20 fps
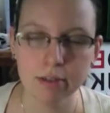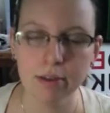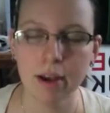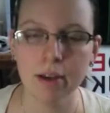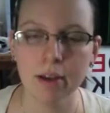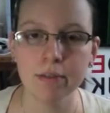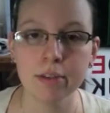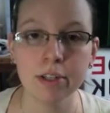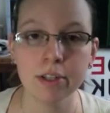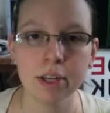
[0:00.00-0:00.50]
You
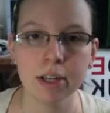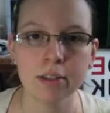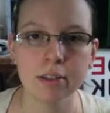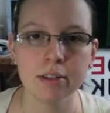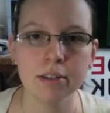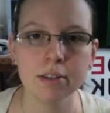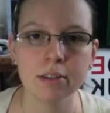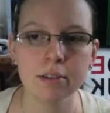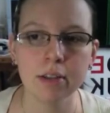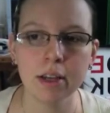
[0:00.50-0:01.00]
have the
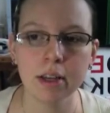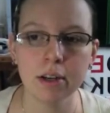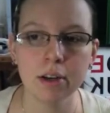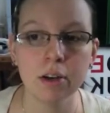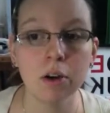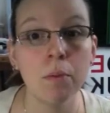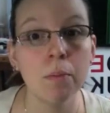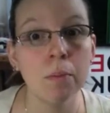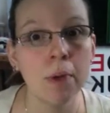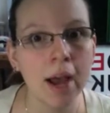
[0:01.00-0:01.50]
chance to then
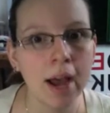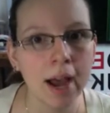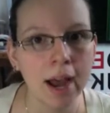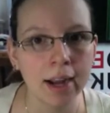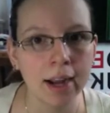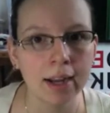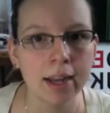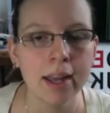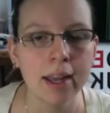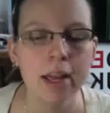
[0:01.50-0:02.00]
go
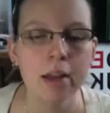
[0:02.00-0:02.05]
back,